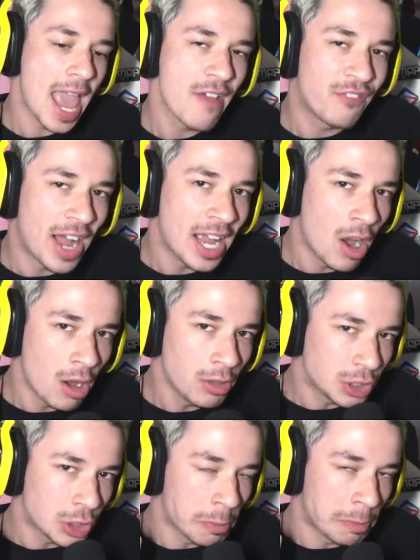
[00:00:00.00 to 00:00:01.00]
if I
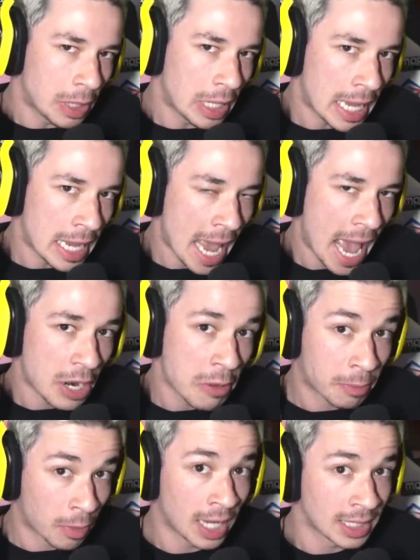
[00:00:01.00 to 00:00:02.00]
also play at a
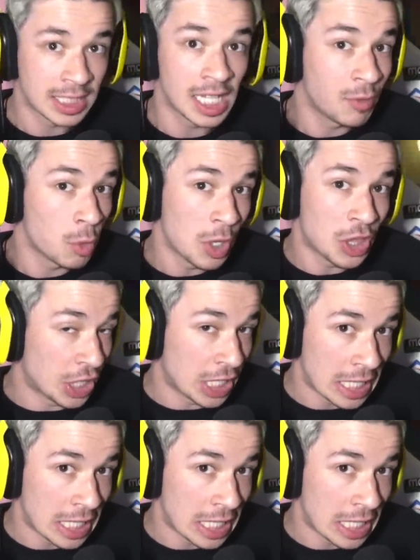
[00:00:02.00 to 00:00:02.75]
bronze level with the